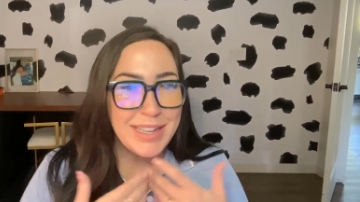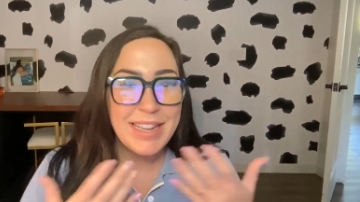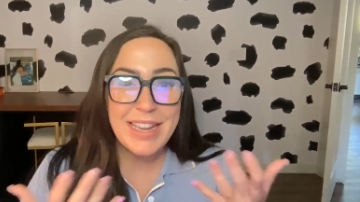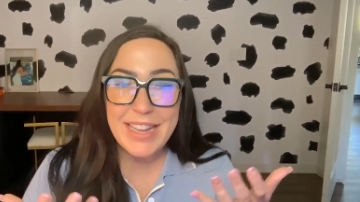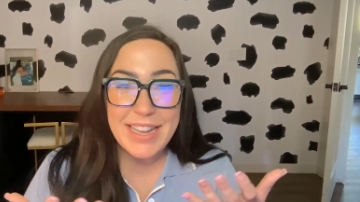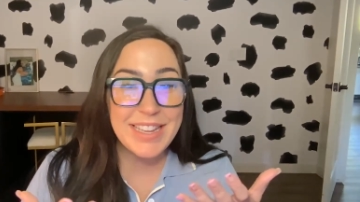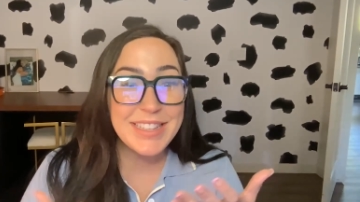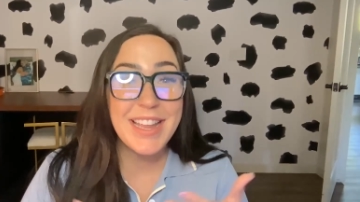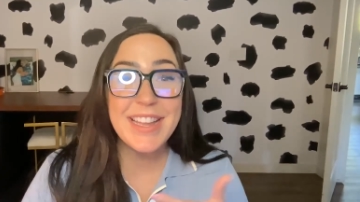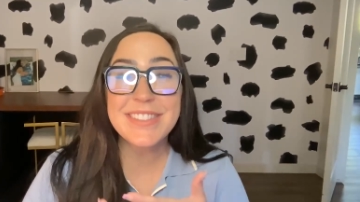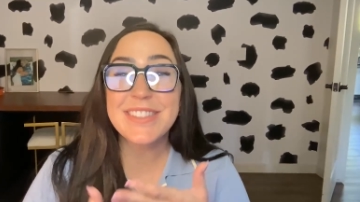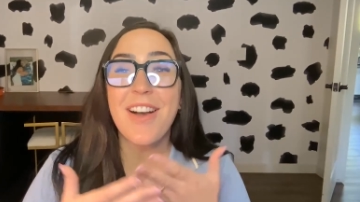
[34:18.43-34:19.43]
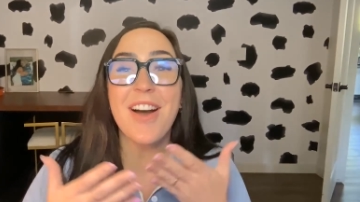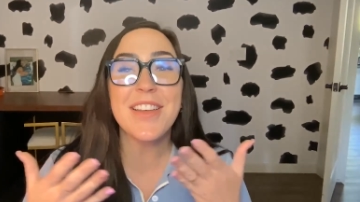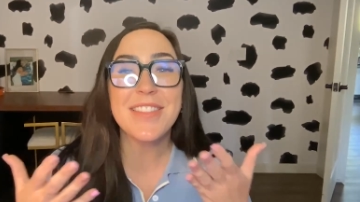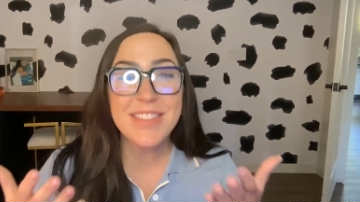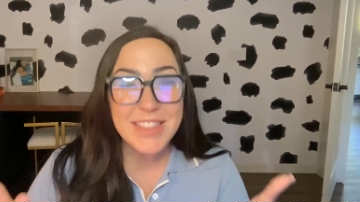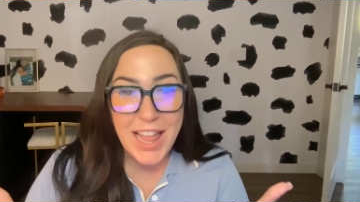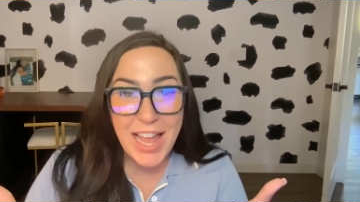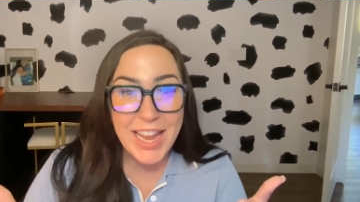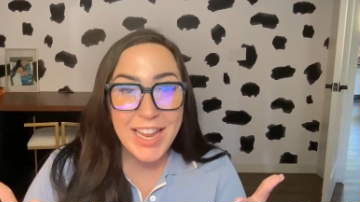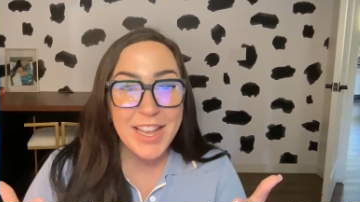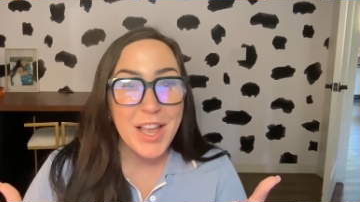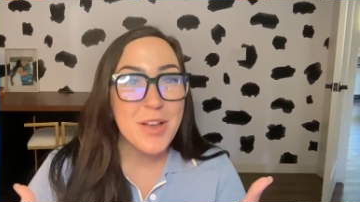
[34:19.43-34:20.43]
It's
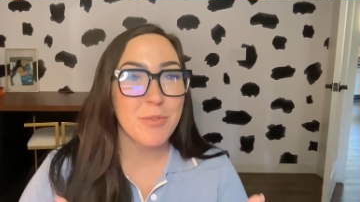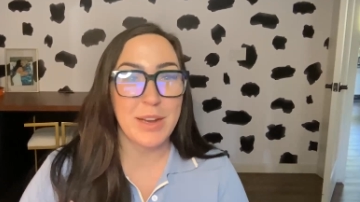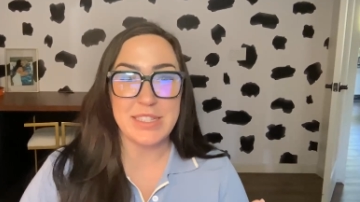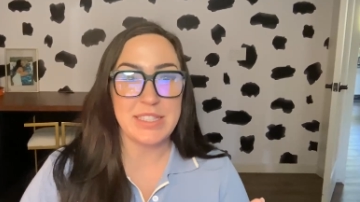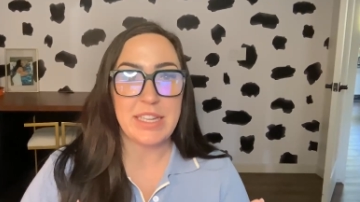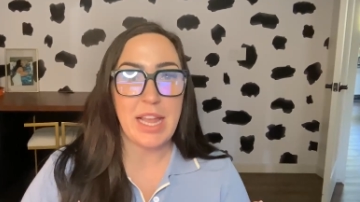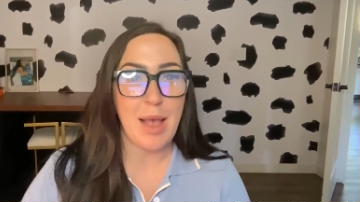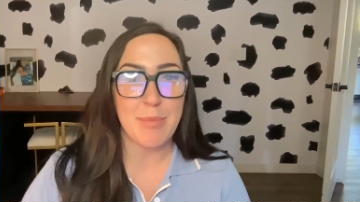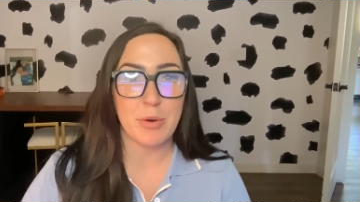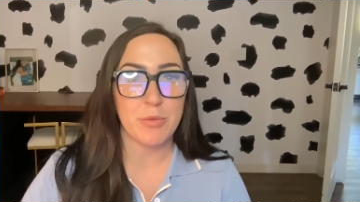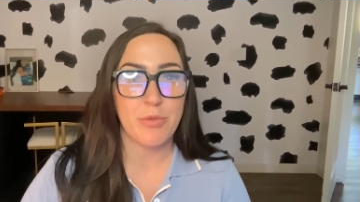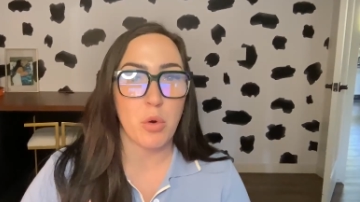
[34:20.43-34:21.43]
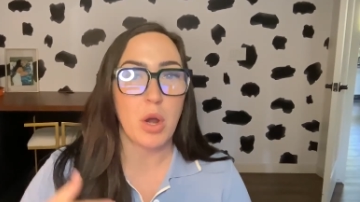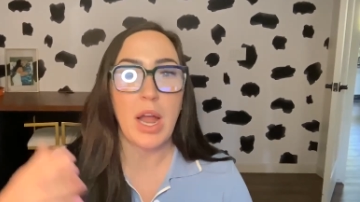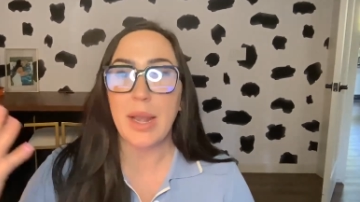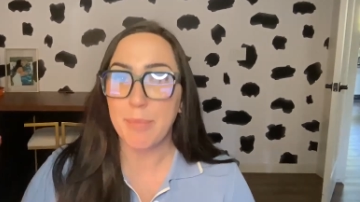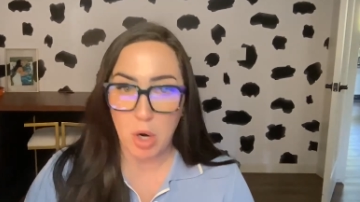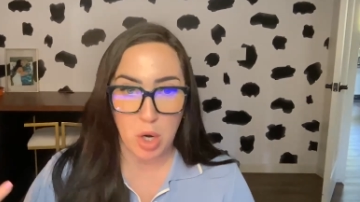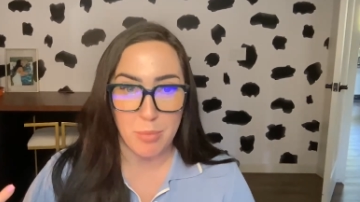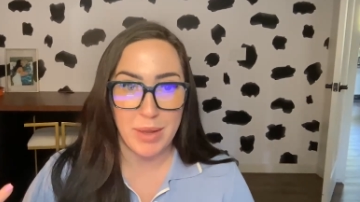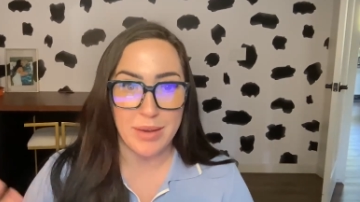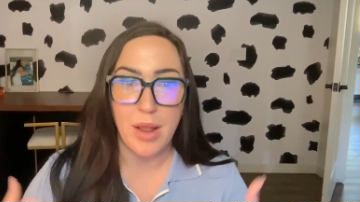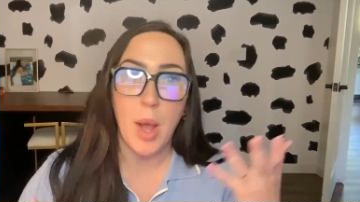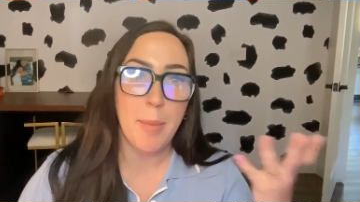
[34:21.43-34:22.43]
unlike raising capital for an
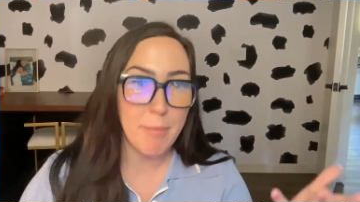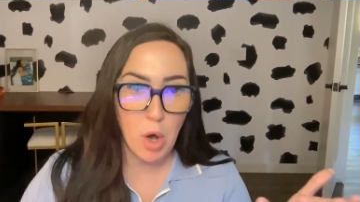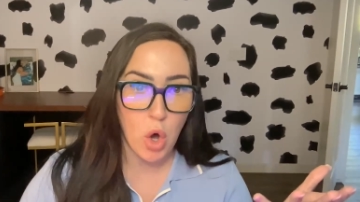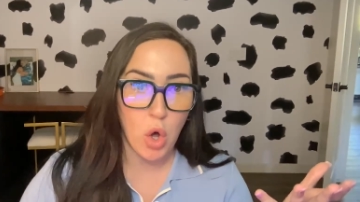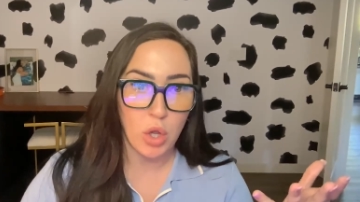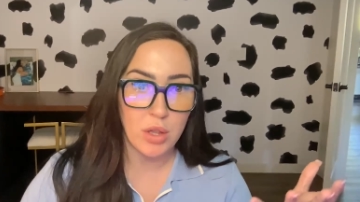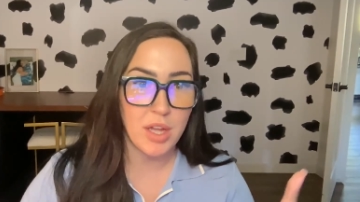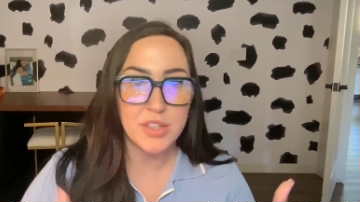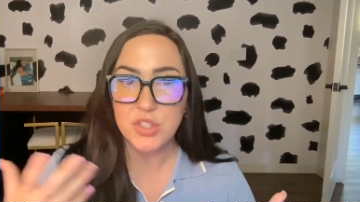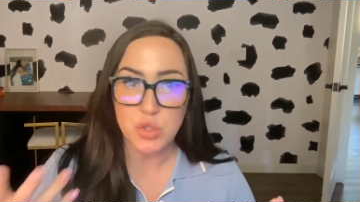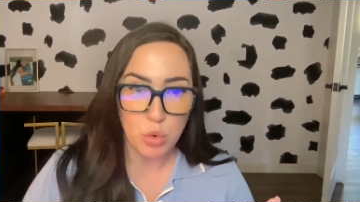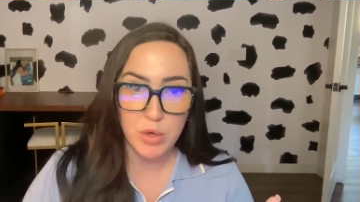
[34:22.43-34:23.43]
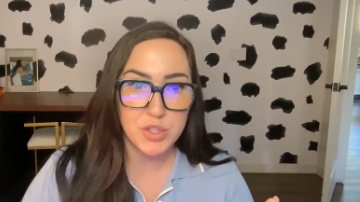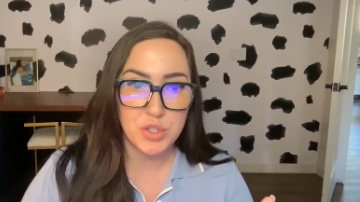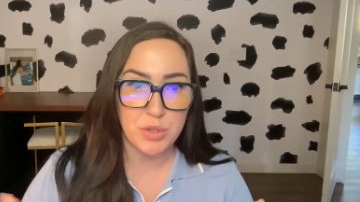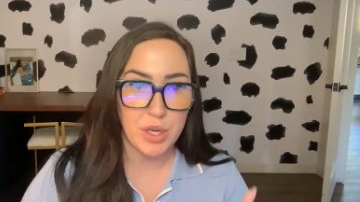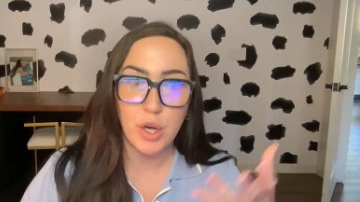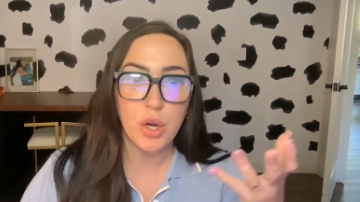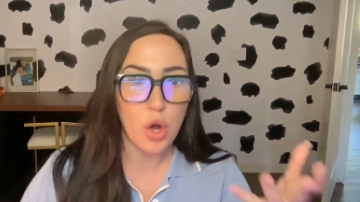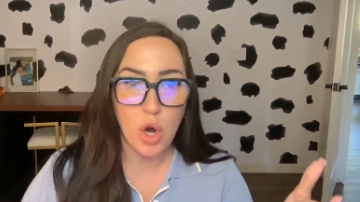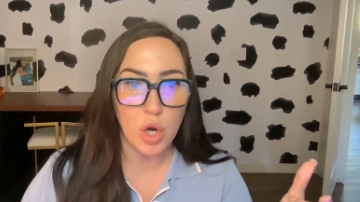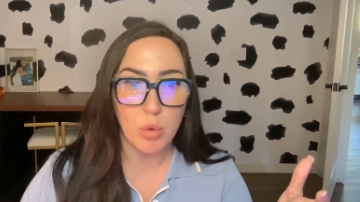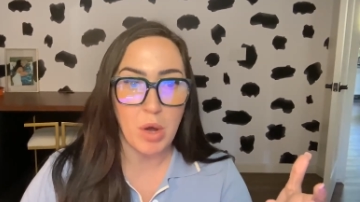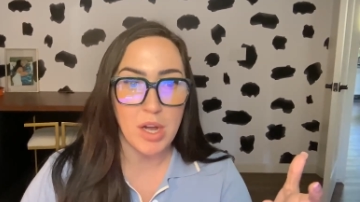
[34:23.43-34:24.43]
apartment, a mall, a storage unit, a
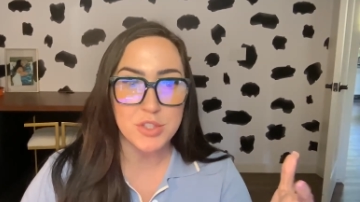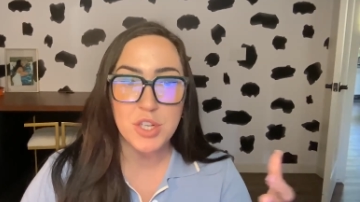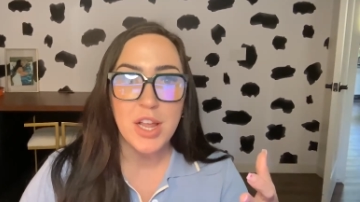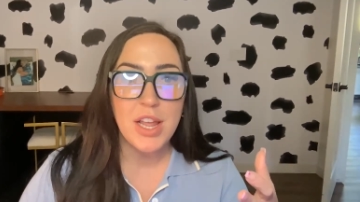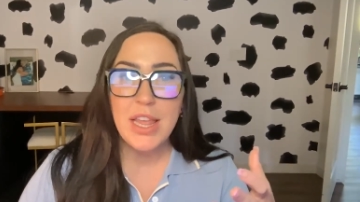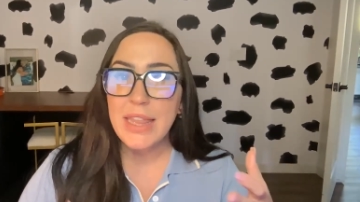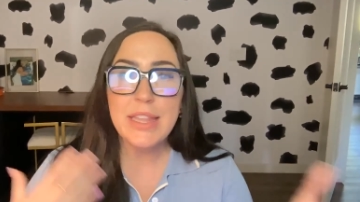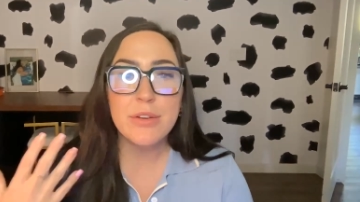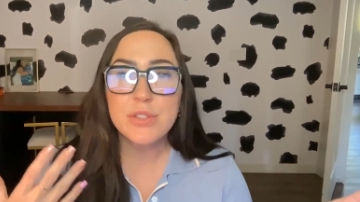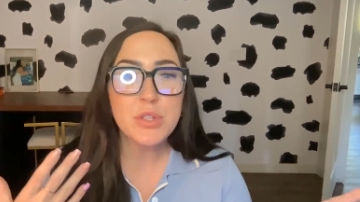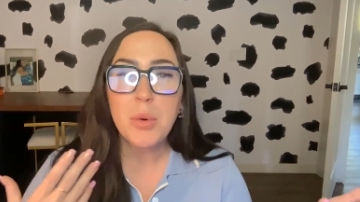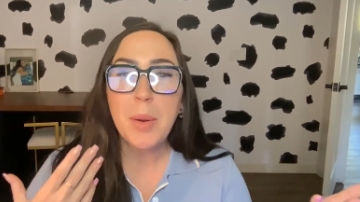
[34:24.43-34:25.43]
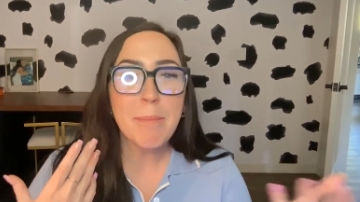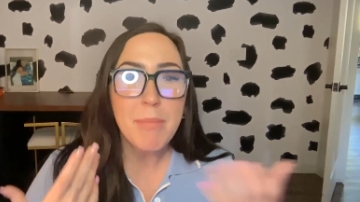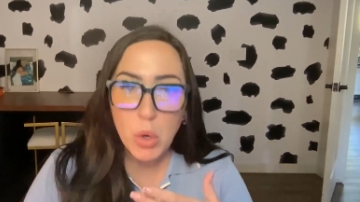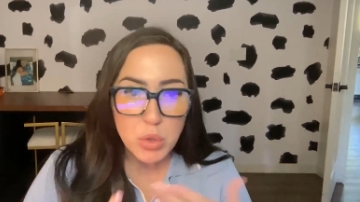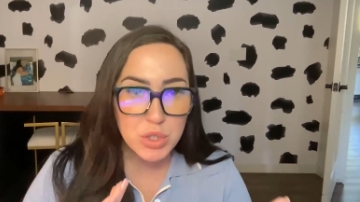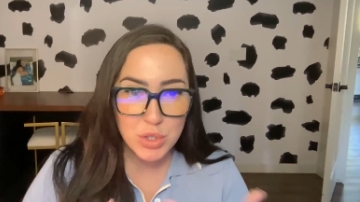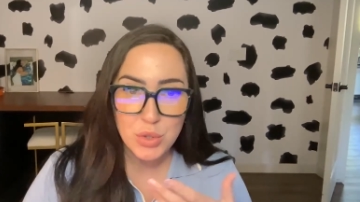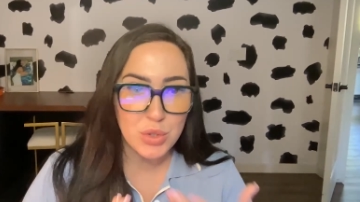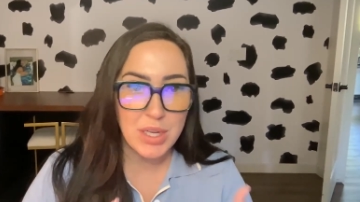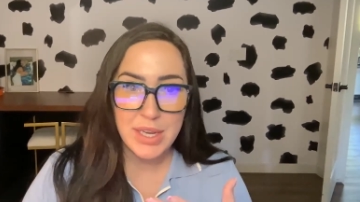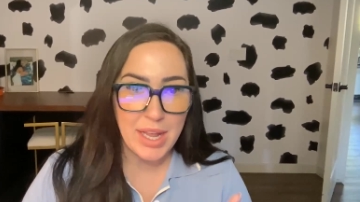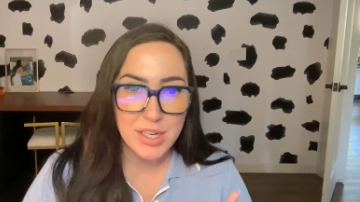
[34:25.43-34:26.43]
car wash. There's no emotional
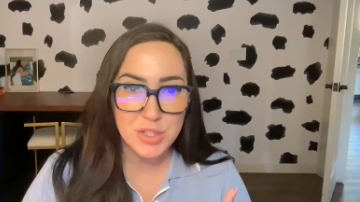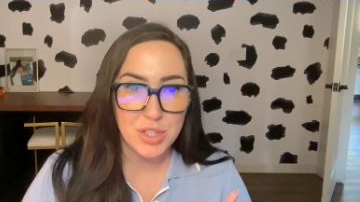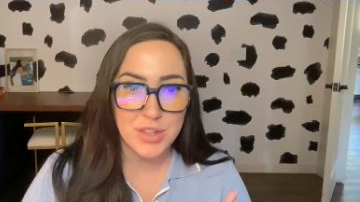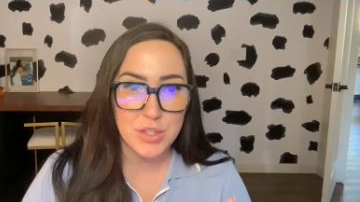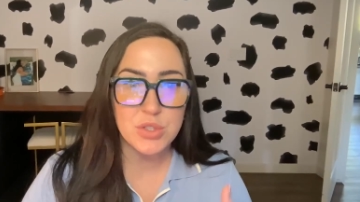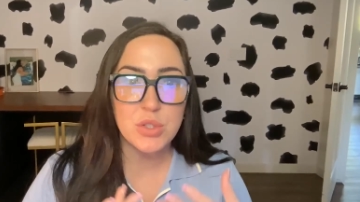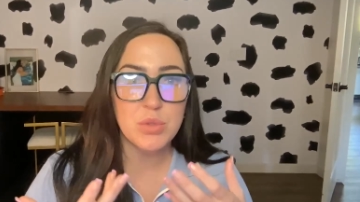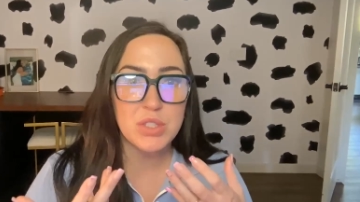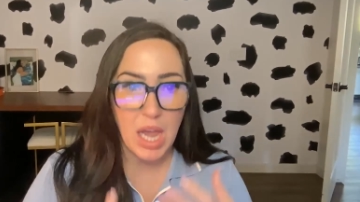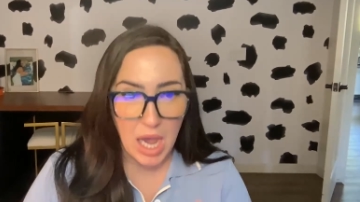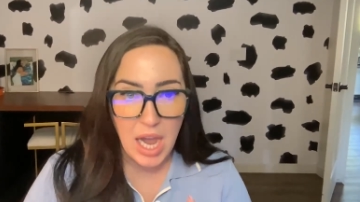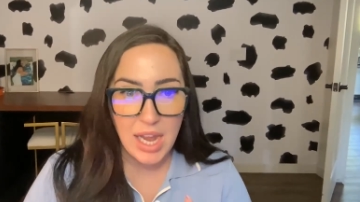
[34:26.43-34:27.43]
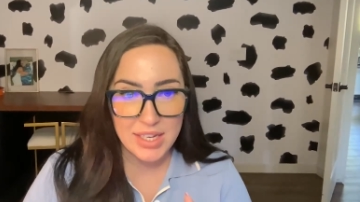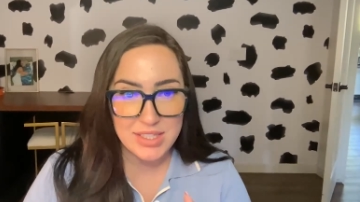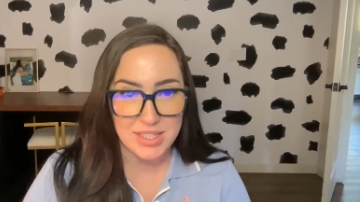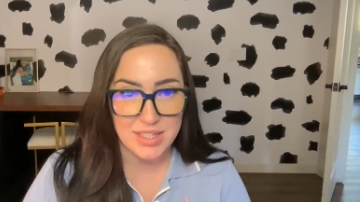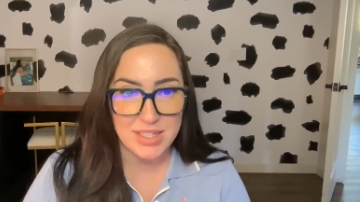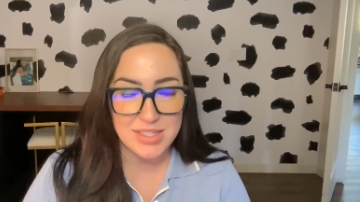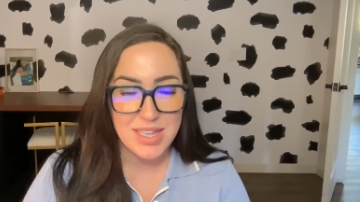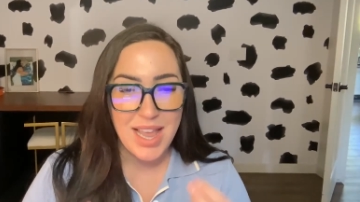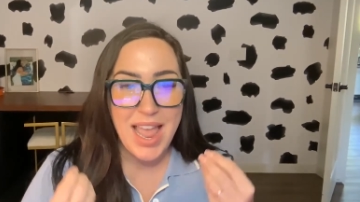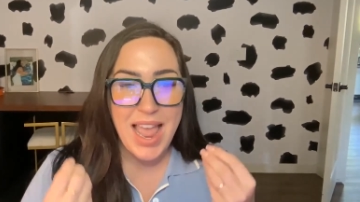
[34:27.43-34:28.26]
connection. There's no tie to this.